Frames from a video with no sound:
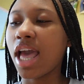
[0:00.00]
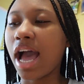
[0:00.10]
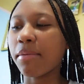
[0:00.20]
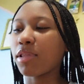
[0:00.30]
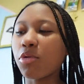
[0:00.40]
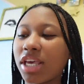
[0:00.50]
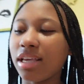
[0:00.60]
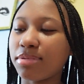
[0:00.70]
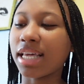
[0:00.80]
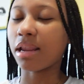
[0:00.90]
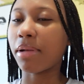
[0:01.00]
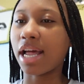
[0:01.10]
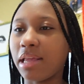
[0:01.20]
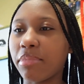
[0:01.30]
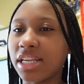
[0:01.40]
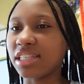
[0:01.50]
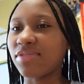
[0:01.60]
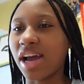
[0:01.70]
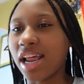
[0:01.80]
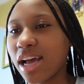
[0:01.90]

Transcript: I'm low-key upset about it, but it's fine.